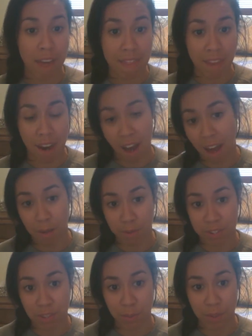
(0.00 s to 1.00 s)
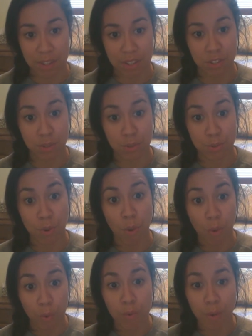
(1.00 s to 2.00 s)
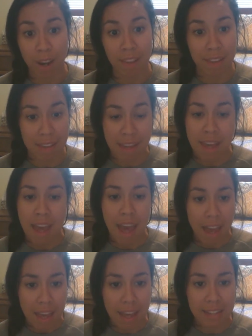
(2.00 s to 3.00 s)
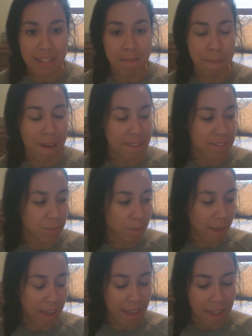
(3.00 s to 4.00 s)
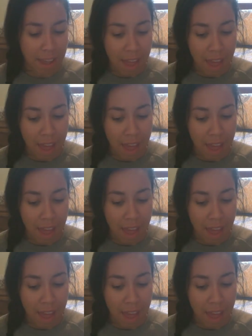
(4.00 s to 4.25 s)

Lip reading: and then I was the one to hold Riley as he passed away.